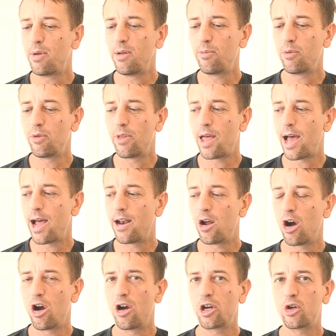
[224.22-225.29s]
people that
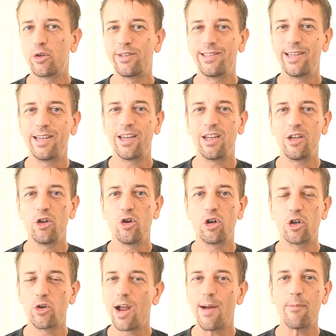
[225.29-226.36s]
are critiquing
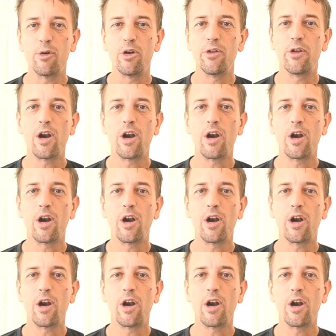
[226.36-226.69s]
your grammar.